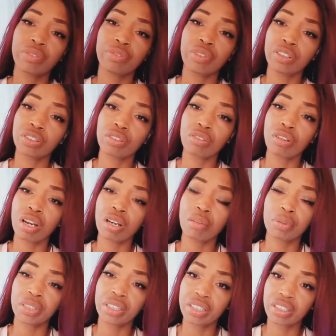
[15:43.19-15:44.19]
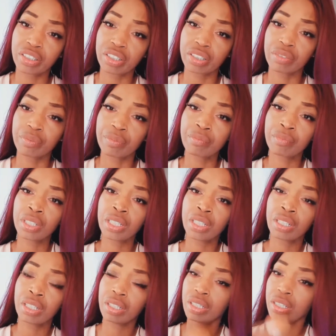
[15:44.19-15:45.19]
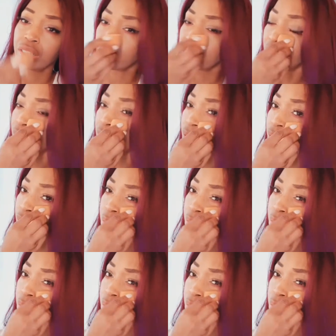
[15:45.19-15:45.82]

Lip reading: there's no competition, then the